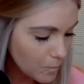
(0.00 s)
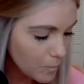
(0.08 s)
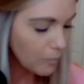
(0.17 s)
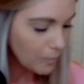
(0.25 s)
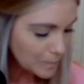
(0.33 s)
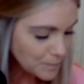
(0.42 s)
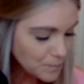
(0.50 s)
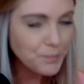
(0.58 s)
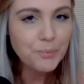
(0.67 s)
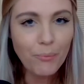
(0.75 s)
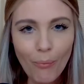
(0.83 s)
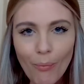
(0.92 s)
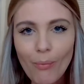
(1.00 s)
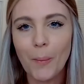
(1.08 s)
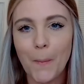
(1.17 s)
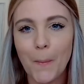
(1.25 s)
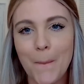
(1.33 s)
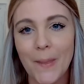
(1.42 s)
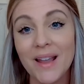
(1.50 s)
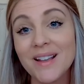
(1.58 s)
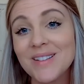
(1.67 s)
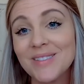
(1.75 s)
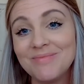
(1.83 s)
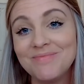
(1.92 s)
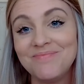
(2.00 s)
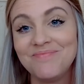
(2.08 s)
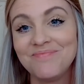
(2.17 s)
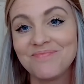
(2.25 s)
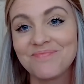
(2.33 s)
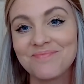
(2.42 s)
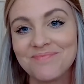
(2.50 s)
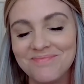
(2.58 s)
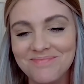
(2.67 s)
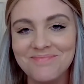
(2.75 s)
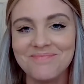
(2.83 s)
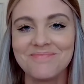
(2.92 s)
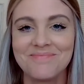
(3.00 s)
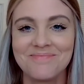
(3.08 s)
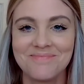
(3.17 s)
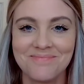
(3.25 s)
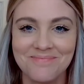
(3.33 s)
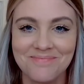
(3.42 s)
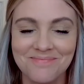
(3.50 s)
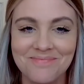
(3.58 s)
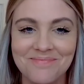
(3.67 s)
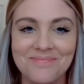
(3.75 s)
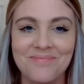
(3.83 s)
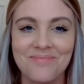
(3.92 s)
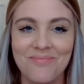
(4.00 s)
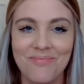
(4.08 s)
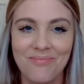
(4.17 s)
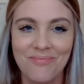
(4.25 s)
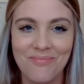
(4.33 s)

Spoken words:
No words are spoken by the person on screen.